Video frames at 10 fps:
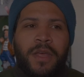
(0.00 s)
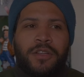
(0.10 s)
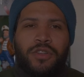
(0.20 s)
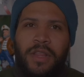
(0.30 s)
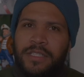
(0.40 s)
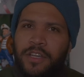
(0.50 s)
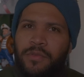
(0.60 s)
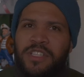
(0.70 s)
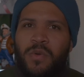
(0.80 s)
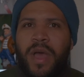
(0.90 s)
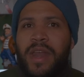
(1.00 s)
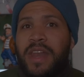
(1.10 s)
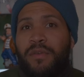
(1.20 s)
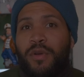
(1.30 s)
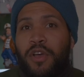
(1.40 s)
So that's the reason why I
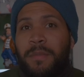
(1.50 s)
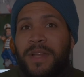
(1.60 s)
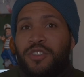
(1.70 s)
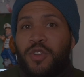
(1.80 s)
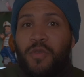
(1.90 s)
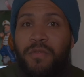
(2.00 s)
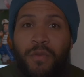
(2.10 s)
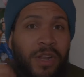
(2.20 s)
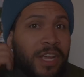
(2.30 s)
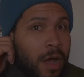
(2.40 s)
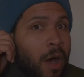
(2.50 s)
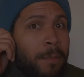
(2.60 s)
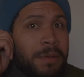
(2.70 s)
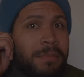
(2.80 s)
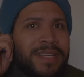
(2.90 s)
never recommend to fully
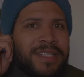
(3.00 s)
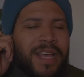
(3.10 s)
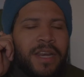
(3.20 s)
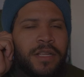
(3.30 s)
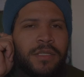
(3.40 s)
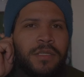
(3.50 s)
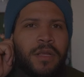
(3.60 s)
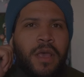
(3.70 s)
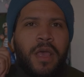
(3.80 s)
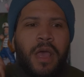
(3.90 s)
copy my settings.